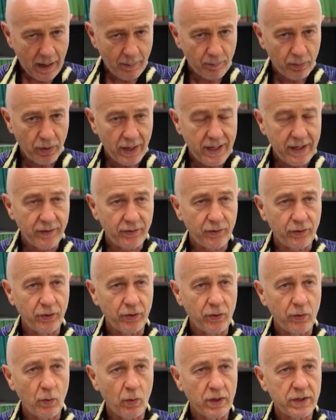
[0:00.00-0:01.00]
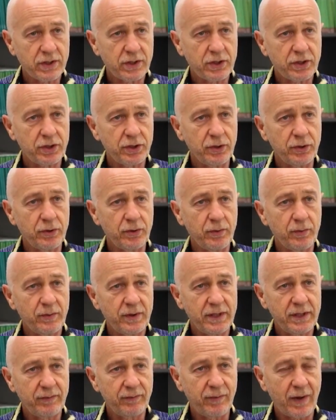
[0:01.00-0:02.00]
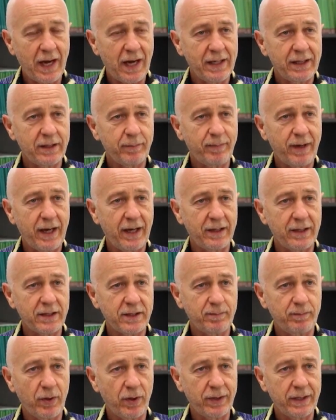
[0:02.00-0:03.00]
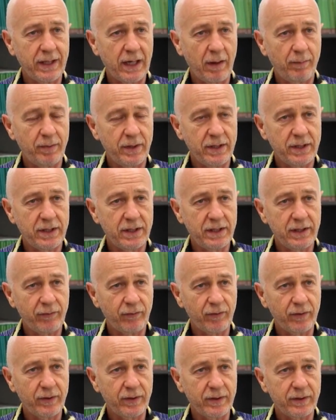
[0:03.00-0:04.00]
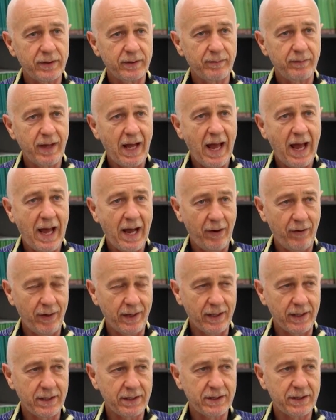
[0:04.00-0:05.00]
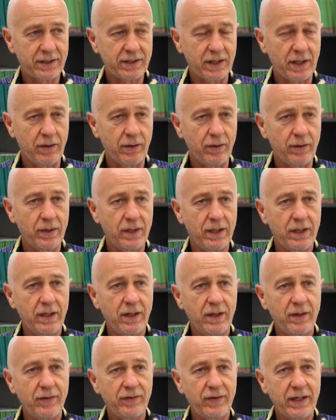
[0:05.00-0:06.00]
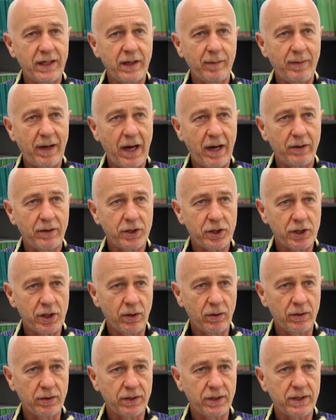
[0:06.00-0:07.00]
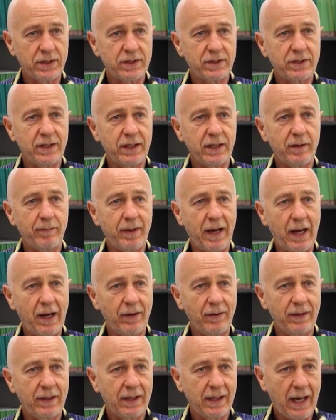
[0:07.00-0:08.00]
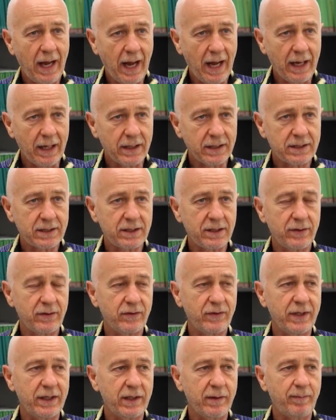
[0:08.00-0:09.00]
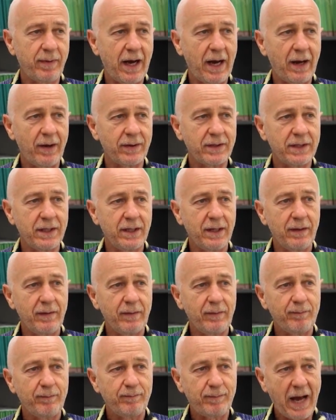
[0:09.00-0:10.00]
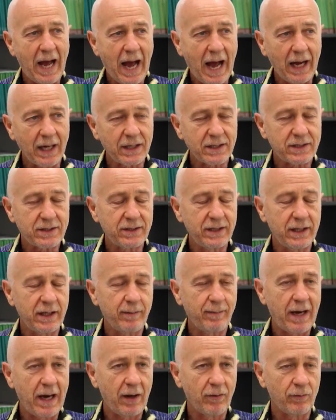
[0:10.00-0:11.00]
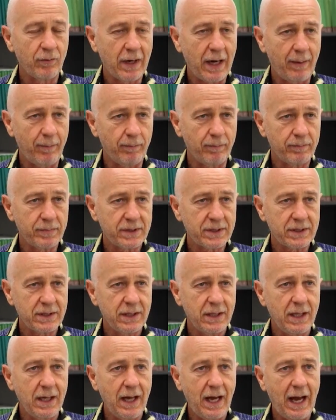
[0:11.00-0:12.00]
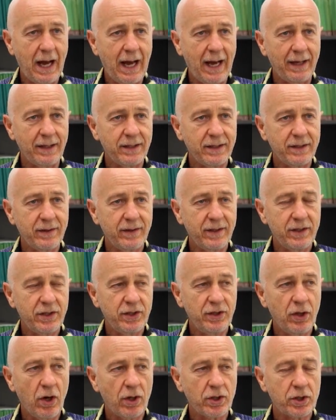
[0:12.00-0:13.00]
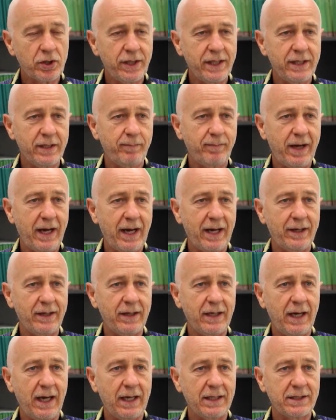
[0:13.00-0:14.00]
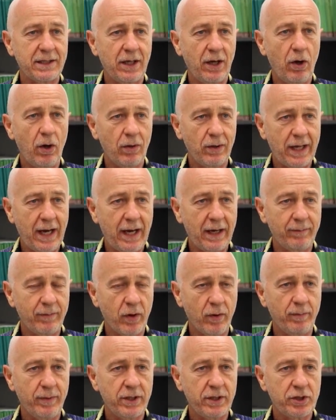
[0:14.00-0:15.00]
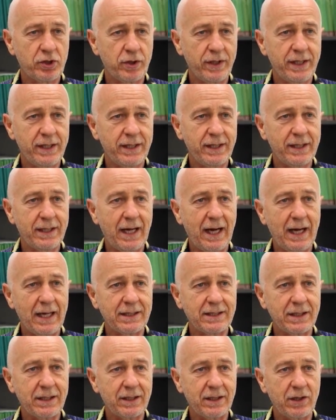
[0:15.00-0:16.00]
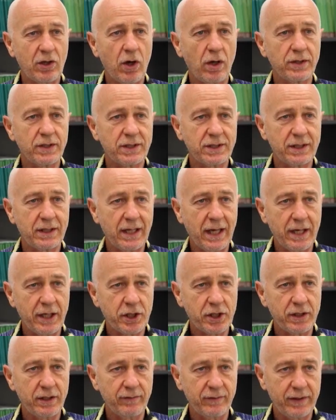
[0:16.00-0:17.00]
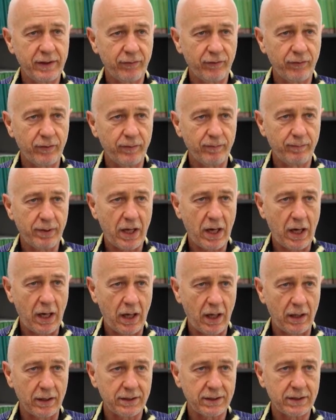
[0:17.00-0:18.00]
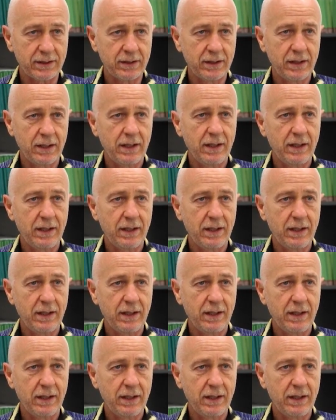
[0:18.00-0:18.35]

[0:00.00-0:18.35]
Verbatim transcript: Our breakthrough was to divide the panda's body up into different areas. So think about shoulders, think about legs, think about backs, think about rumps and not treat the panda as a whole animal, but treat it as a constellation of different parts.